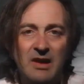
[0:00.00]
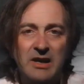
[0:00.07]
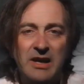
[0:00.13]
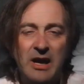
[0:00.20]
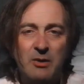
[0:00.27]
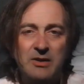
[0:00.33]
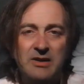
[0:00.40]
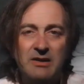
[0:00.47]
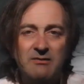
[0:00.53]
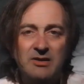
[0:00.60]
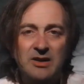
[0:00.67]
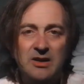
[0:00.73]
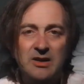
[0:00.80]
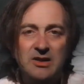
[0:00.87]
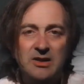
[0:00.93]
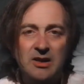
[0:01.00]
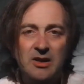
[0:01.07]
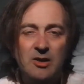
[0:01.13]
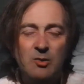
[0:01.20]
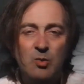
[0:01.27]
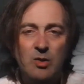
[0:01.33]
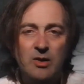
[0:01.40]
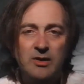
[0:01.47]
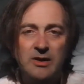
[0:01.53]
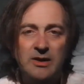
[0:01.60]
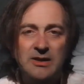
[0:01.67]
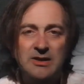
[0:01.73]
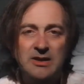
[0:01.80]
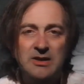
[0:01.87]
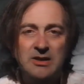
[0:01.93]
And how he'd never said a single word in
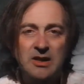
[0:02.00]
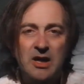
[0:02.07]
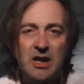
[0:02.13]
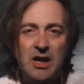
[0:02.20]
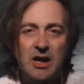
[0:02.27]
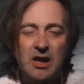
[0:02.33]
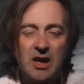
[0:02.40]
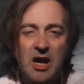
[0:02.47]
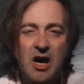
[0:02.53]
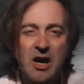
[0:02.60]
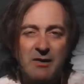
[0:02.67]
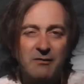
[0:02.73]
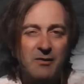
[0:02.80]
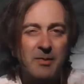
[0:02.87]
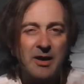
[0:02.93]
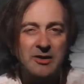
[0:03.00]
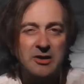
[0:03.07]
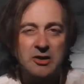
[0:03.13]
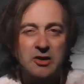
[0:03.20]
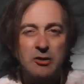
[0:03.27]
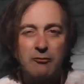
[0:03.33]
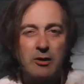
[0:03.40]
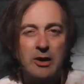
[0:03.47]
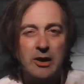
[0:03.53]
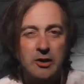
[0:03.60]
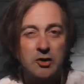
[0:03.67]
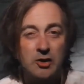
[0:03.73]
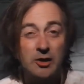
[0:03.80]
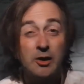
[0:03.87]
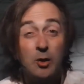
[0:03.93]
his entire life about a new
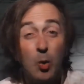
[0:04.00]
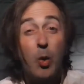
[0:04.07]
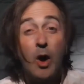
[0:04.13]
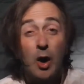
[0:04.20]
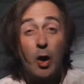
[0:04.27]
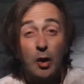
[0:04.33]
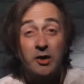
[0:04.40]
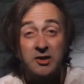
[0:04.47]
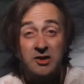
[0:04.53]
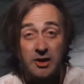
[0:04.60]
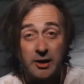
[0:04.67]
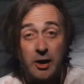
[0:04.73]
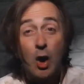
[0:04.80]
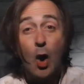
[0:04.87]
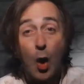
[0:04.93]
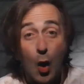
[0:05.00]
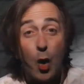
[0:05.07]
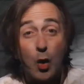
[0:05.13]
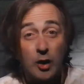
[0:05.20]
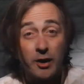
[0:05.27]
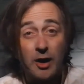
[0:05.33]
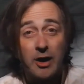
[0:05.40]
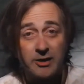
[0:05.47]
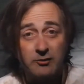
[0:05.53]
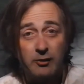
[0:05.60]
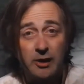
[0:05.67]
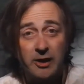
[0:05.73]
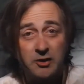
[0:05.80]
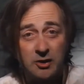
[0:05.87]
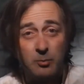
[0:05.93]
religion. And quite honestly, organised
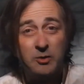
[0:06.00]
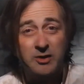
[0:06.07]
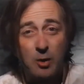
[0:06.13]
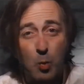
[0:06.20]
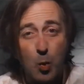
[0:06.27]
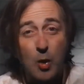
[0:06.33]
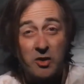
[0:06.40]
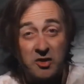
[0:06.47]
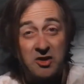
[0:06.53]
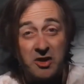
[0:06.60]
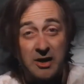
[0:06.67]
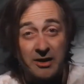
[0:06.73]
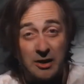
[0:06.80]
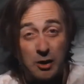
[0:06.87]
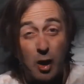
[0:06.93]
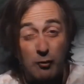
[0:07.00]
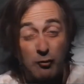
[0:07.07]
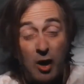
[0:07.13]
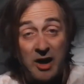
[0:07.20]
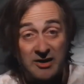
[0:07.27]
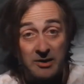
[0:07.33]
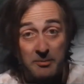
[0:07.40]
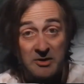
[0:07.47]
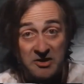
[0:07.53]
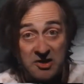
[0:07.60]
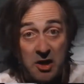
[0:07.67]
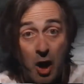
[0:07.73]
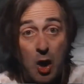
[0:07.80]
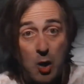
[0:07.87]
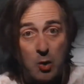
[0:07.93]
religion was the one thing that got right up his
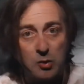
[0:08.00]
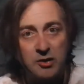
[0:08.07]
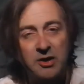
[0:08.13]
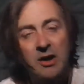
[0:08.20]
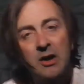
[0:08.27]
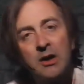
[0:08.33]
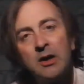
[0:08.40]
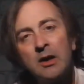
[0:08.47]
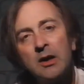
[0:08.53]
nose